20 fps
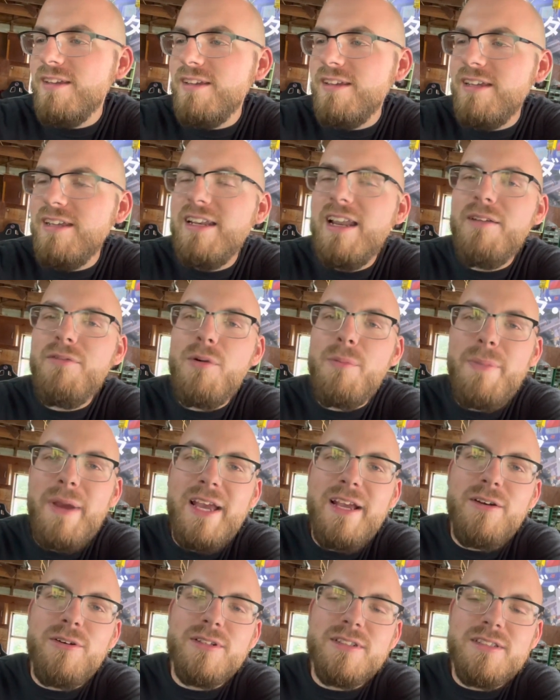You never
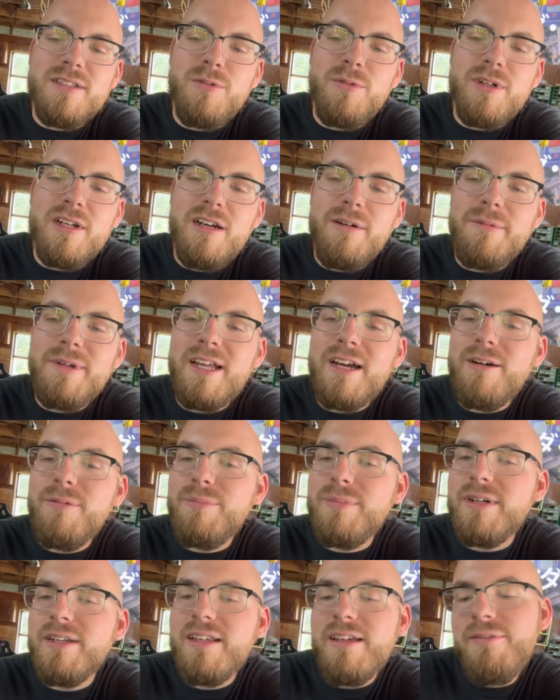bank on someone coming out,
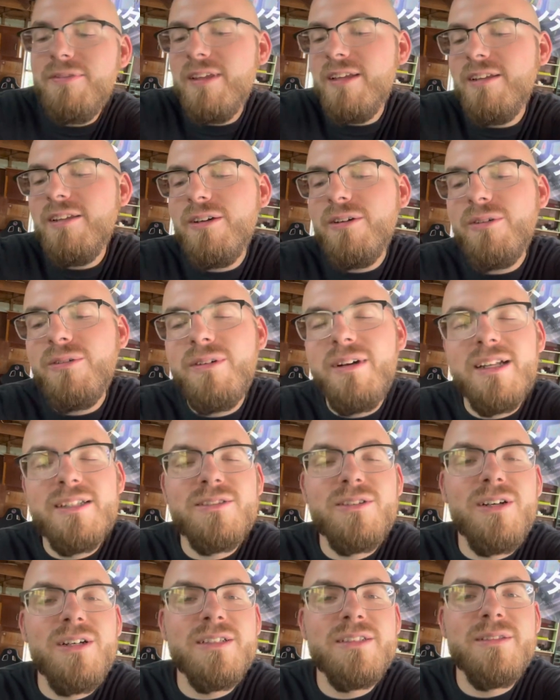but if they do, that's
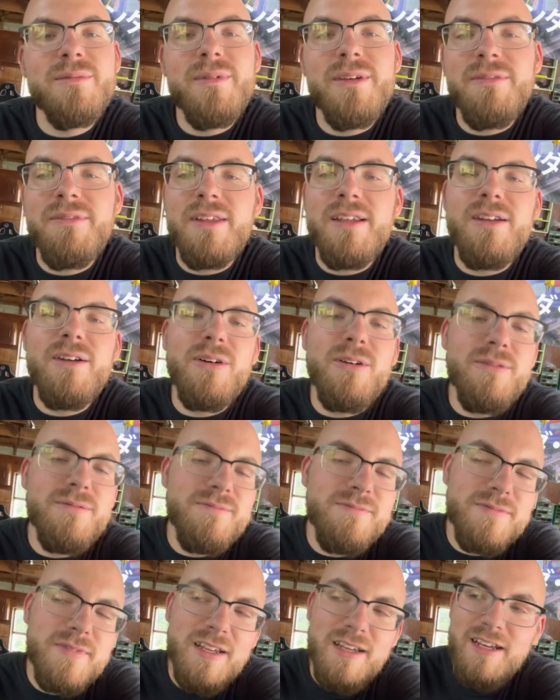awesome. If they don't,
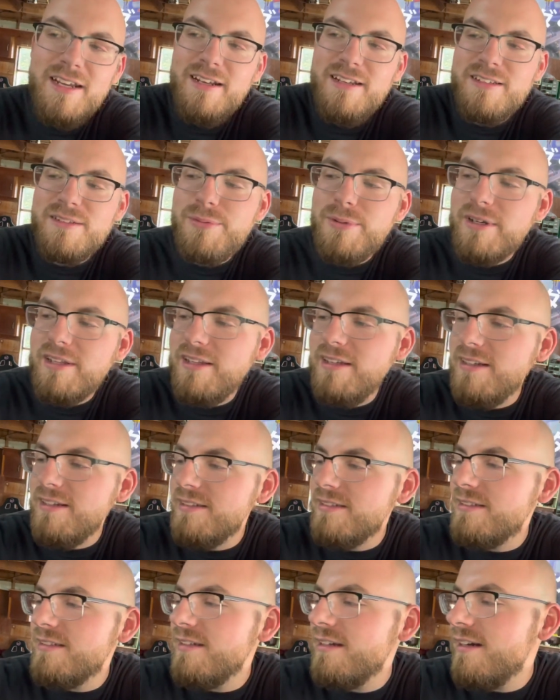it is what it is.